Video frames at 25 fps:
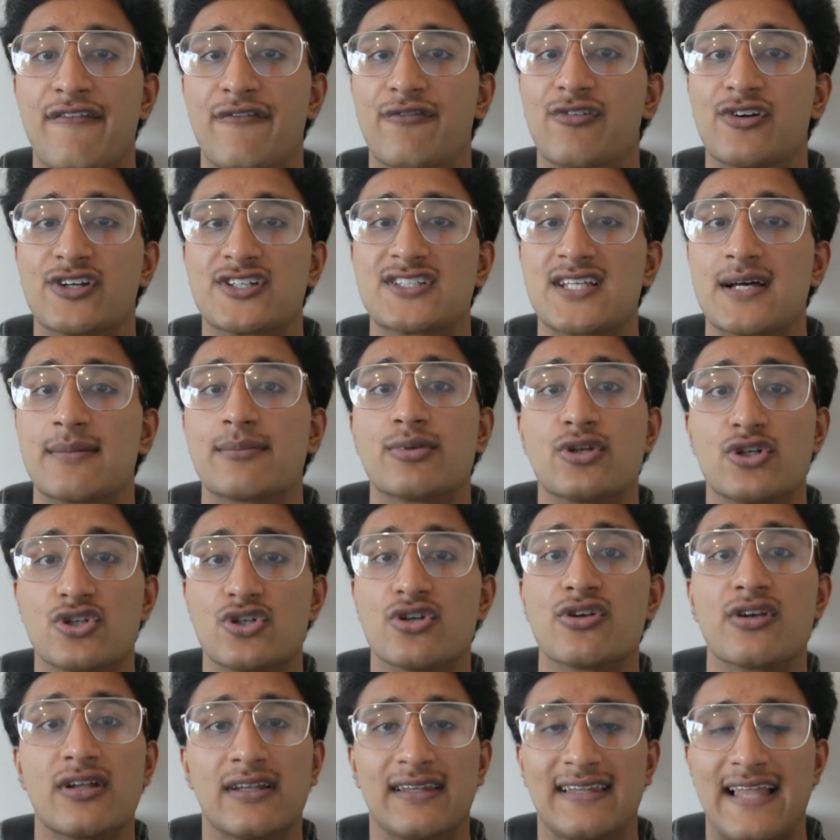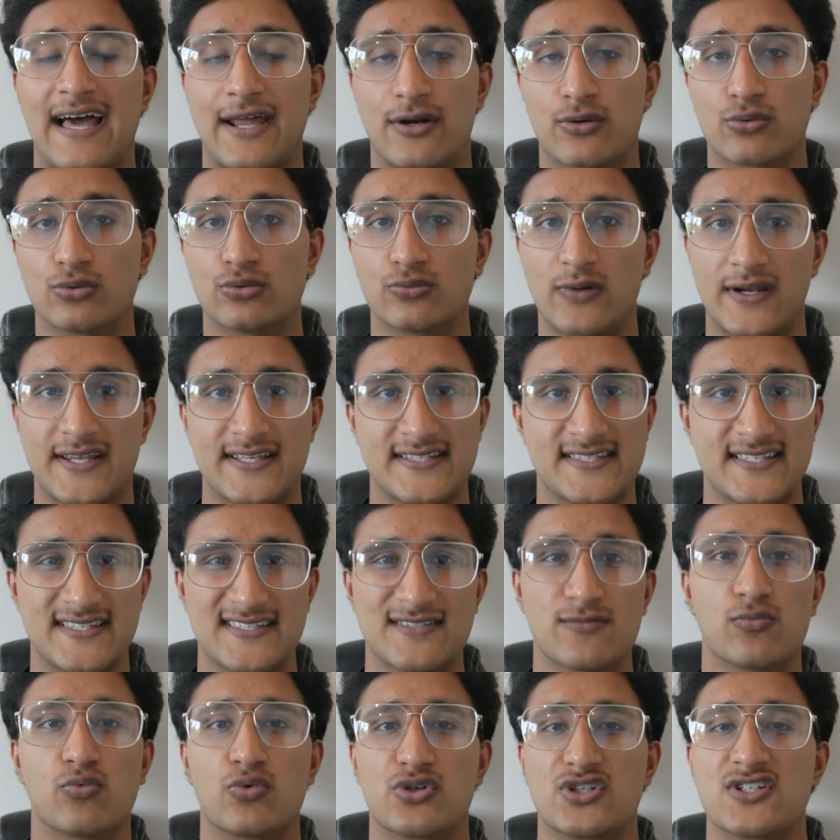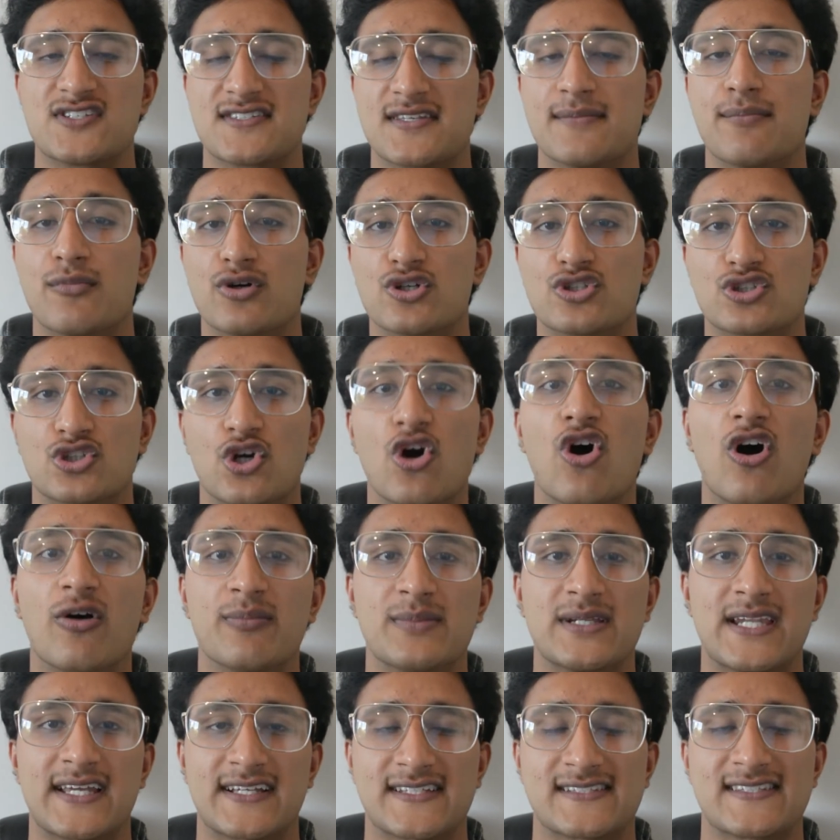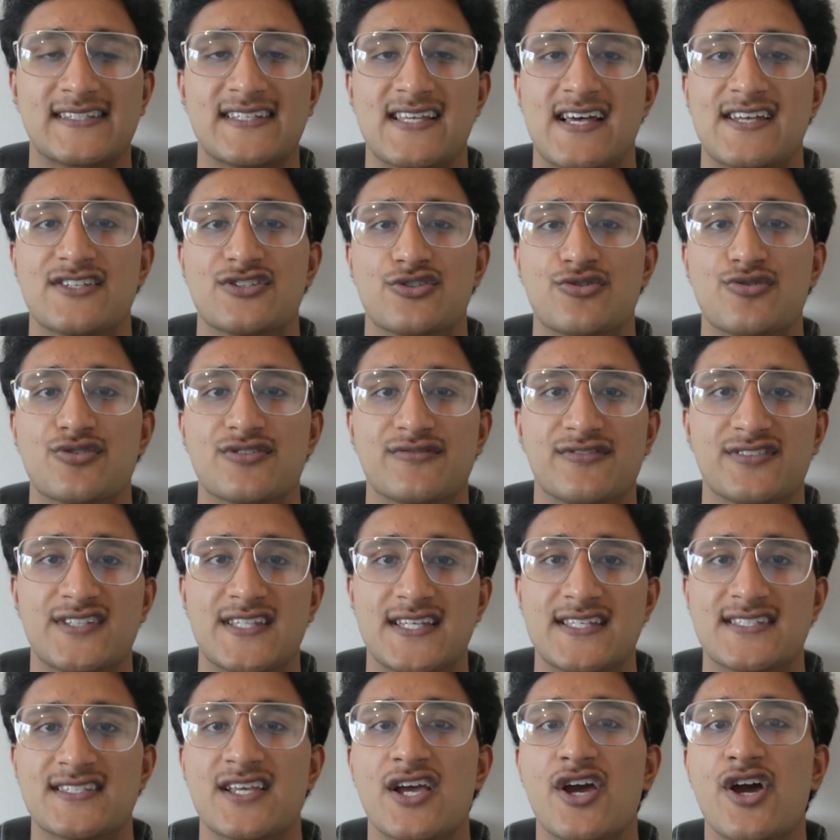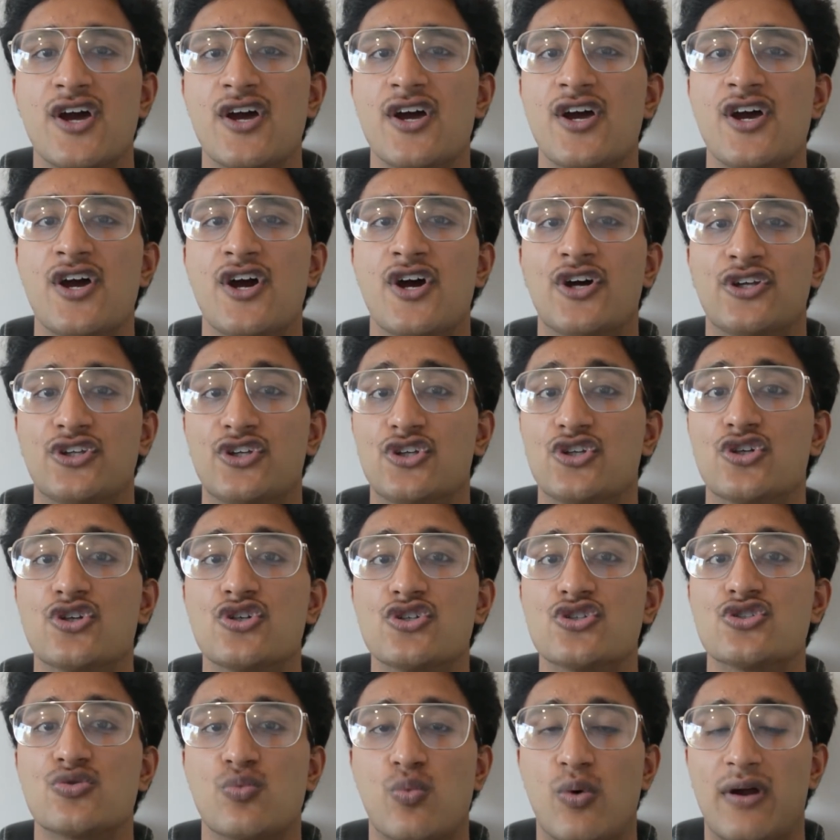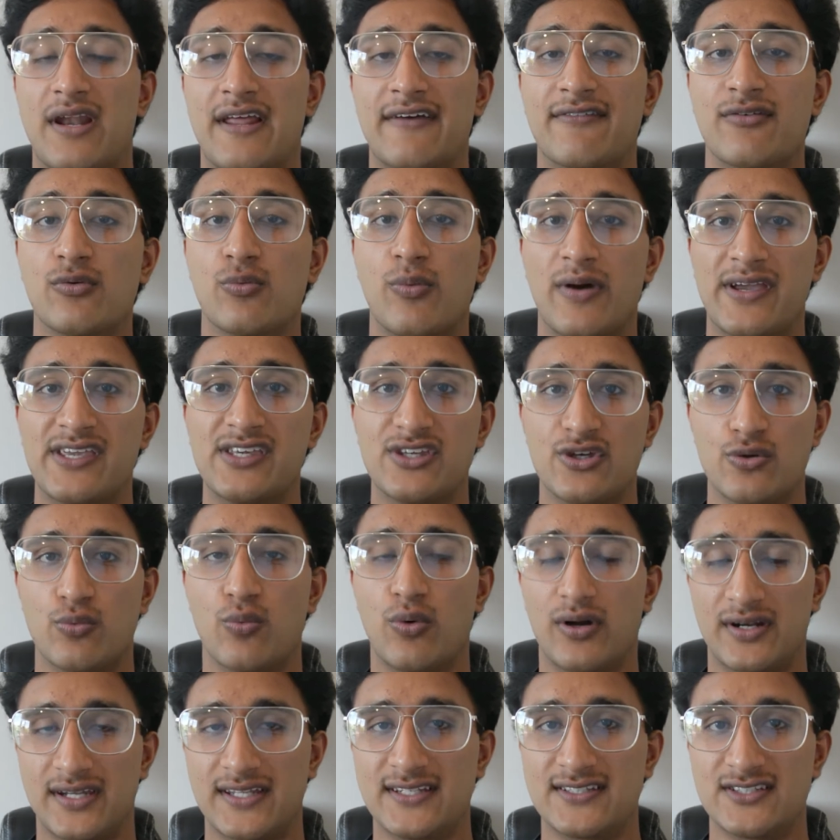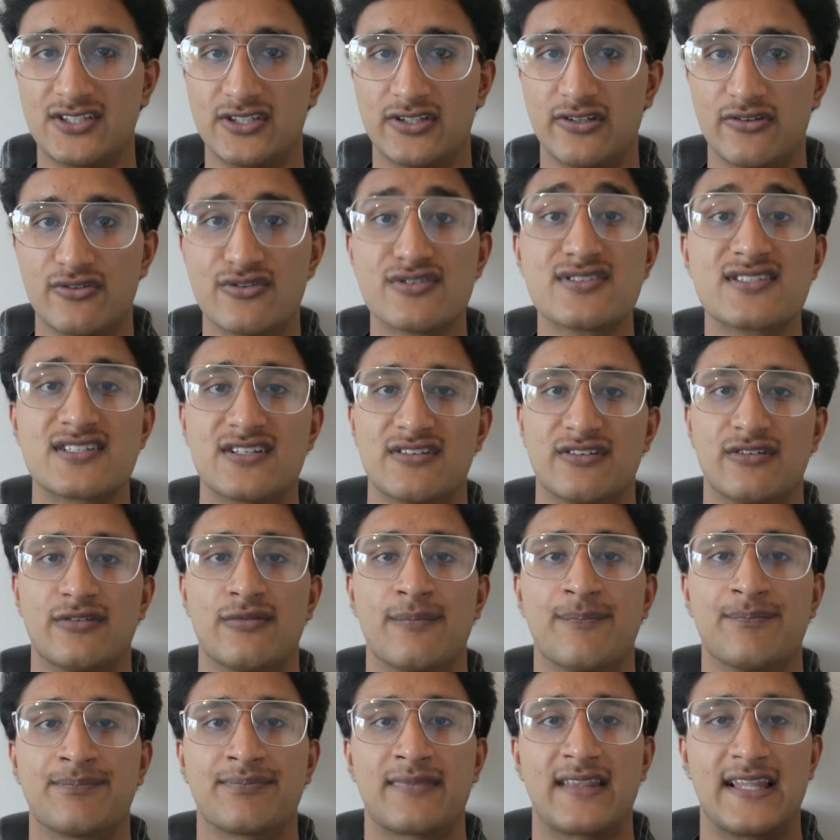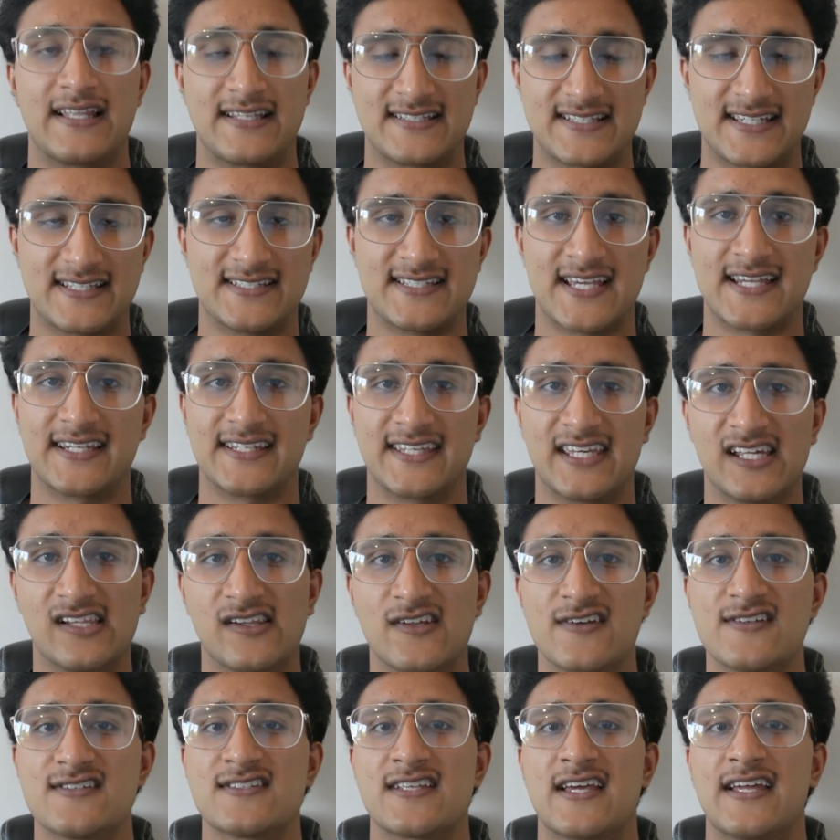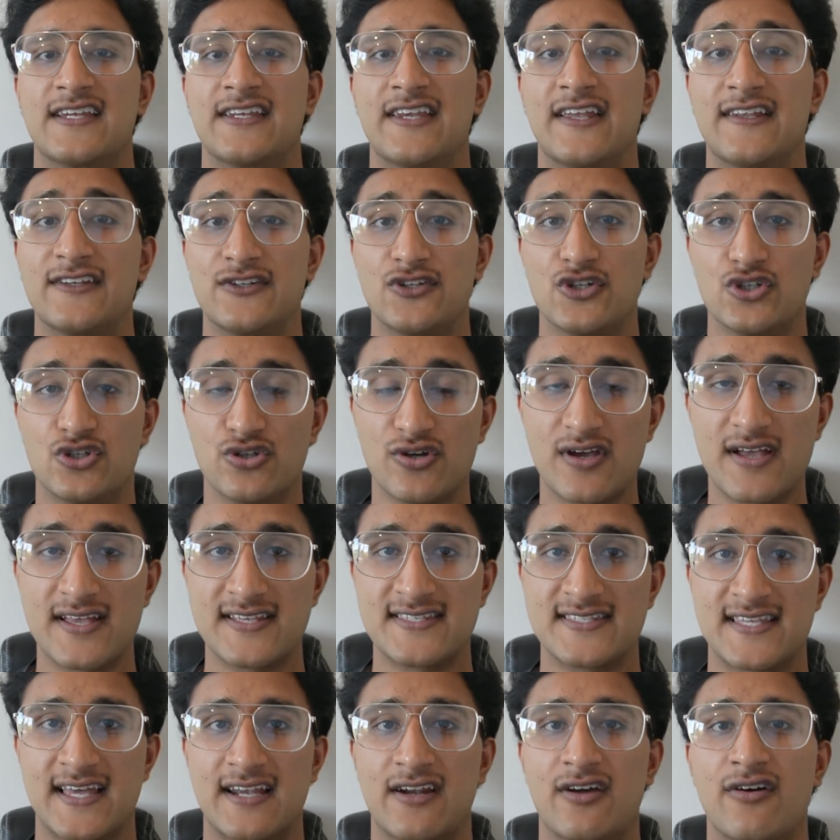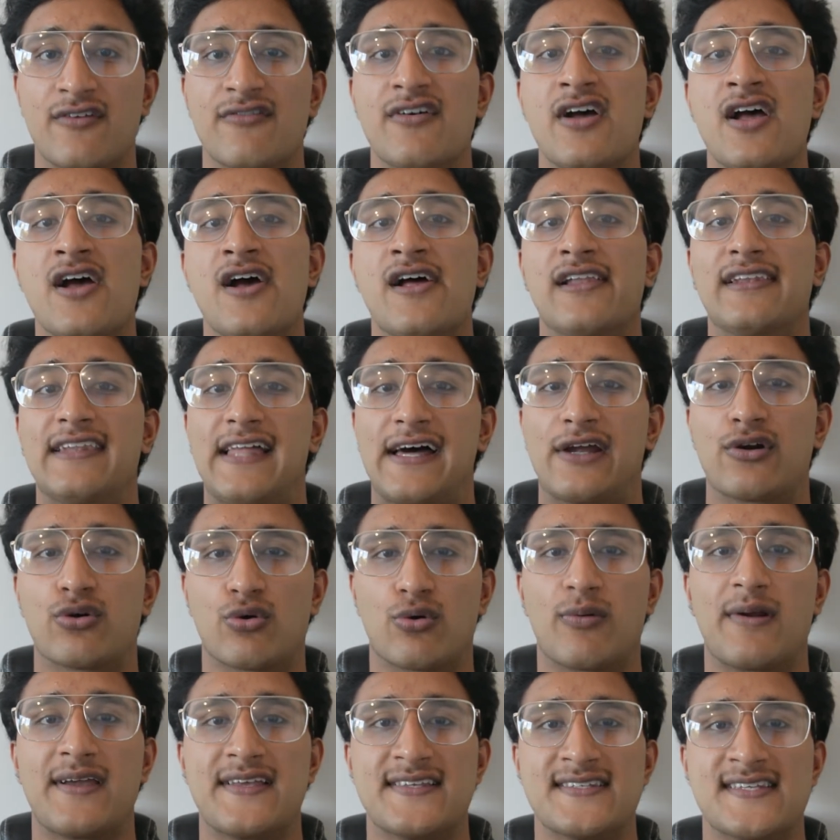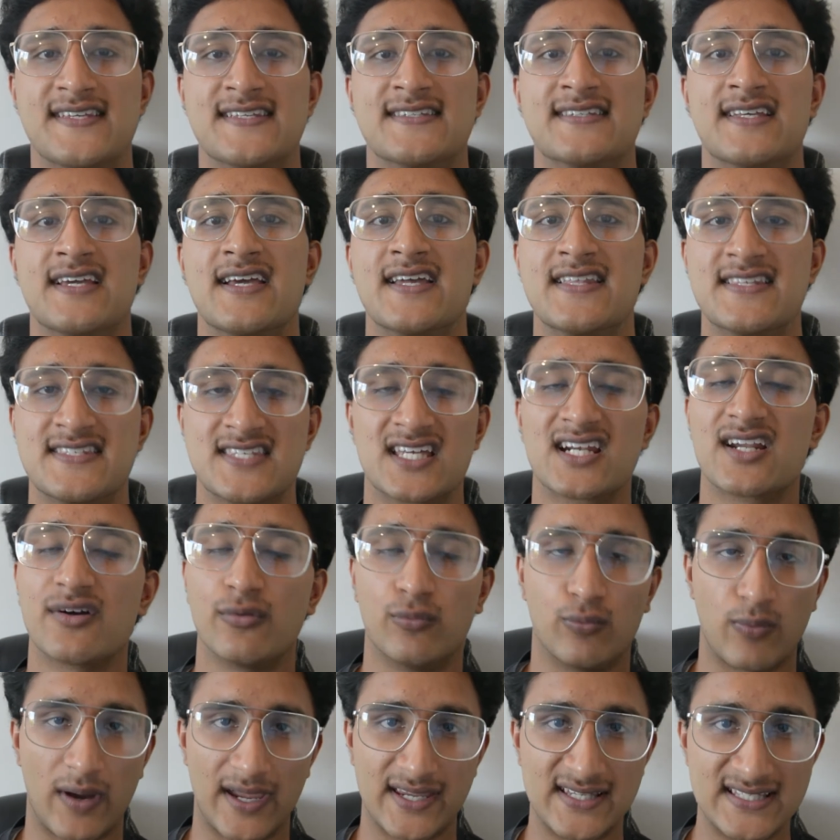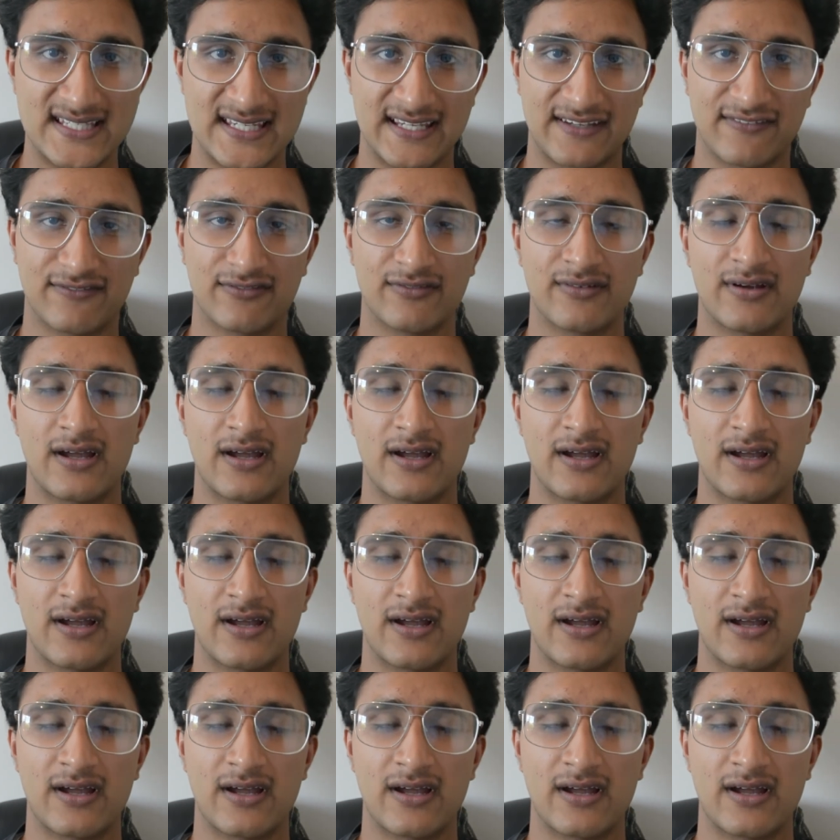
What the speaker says: for example, you're doing lateral raises, which is the most common exercise used for this. You use whatever weight you wanted to use, so let's say 10 kilos, and then you do a set of lateral raises. Instead of waiting